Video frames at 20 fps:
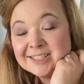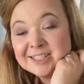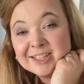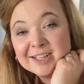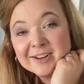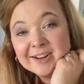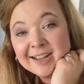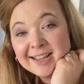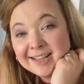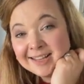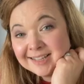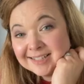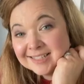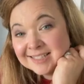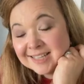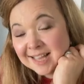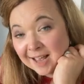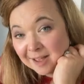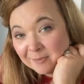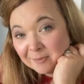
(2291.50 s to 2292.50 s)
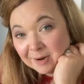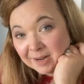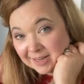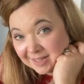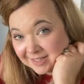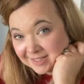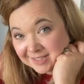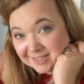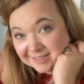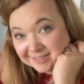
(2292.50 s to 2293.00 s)
And they're hanging
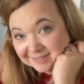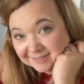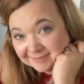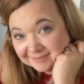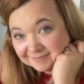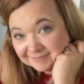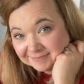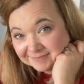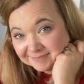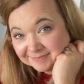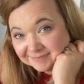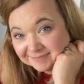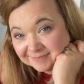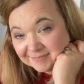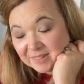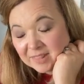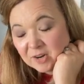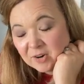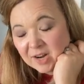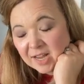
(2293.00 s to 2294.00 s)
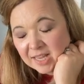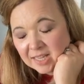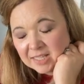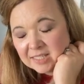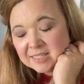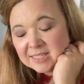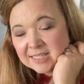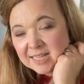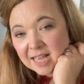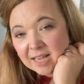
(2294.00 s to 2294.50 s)
sideways. They're
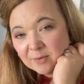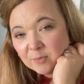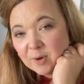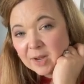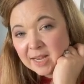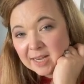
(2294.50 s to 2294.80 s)
hanging